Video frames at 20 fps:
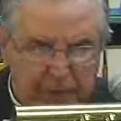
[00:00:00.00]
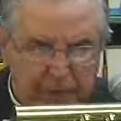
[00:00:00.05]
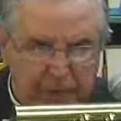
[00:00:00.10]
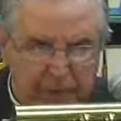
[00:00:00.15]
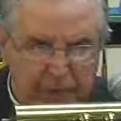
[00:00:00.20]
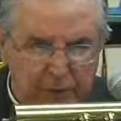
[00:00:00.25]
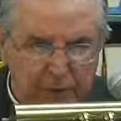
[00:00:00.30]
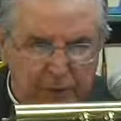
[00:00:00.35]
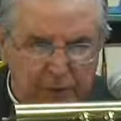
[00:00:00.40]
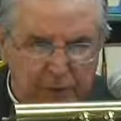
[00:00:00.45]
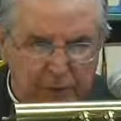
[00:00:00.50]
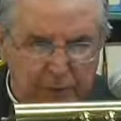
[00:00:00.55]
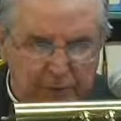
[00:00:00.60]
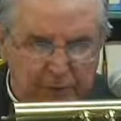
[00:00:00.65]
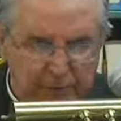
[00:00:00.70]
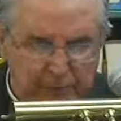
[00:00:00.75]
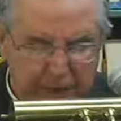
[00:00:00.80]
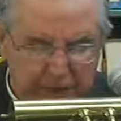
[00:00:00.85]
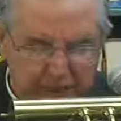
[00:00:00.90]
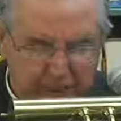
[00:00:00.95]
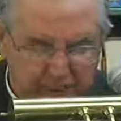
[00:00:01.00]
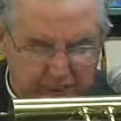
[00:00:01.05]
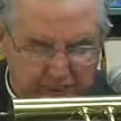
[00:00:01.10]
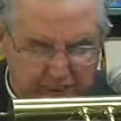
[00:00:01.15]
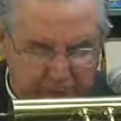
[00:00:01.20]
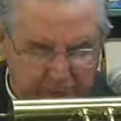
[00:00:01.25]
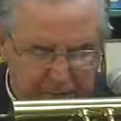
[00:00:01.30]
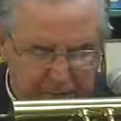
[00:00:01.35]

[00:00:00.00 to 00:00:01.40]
Be you perfect as Heavenly